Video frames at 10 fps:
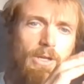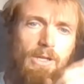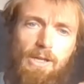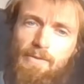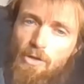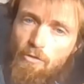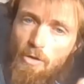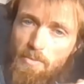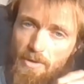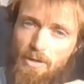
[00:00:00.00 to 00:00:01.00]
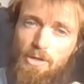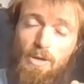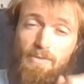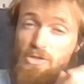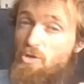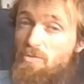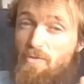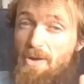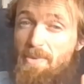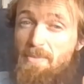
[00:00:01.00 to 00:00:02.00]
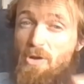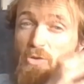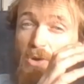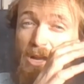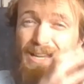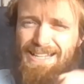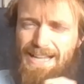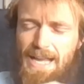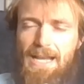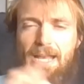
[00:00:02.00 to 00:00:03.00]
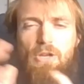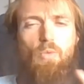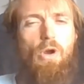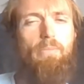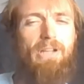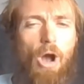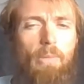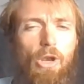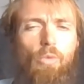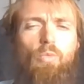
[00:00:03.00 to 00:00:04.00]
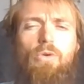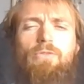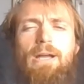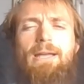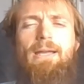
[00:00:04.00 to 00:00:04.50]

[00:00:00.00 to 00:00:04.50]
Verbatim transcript: You live in a group, you live with two to three people, and then you want to become a lone wolf.